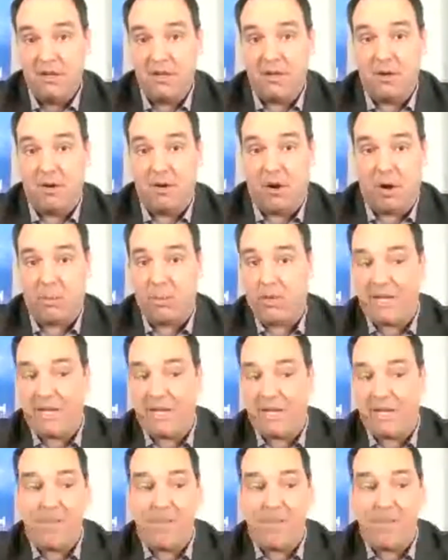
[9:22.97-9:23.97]
You know, are we
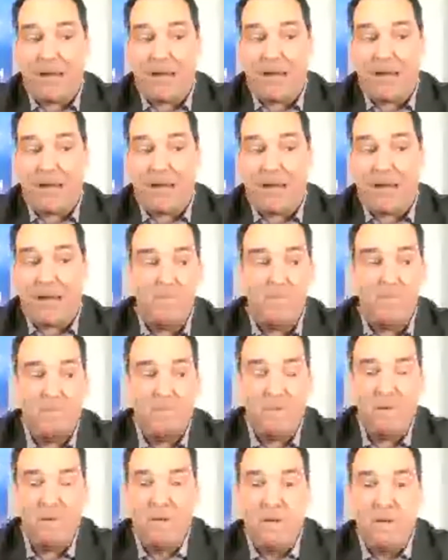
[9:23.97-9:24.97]
kind of matching them
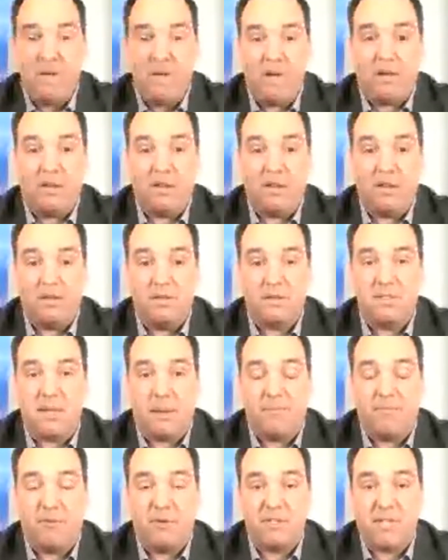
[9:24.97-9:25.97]

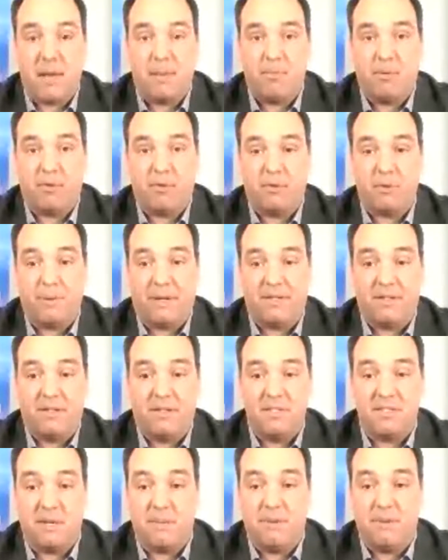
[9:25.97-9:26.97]
step for step with respect to
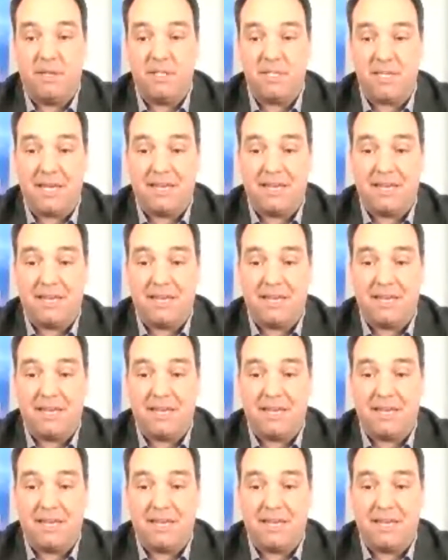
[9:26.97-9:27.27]
the stimulus?